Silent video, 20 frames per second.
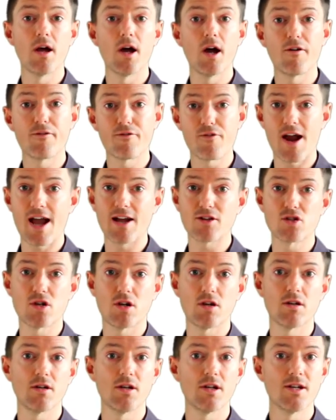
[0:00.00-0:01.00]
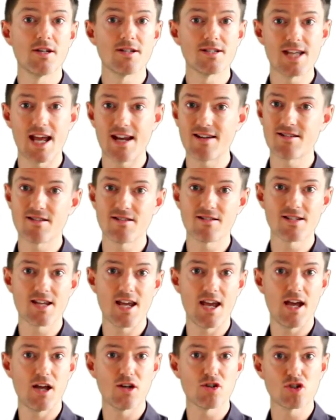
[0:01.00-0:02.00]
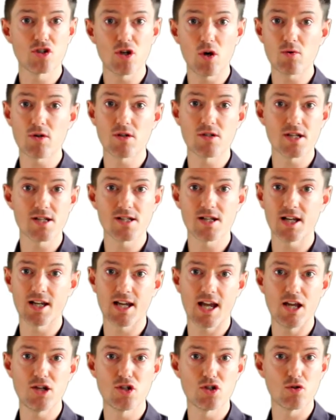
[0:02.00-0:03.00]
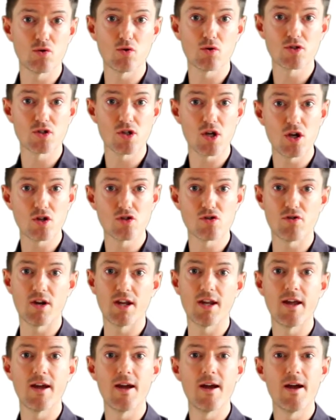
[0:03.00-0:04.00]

a fracture, tendon tear, shoulder dislocation or surgery,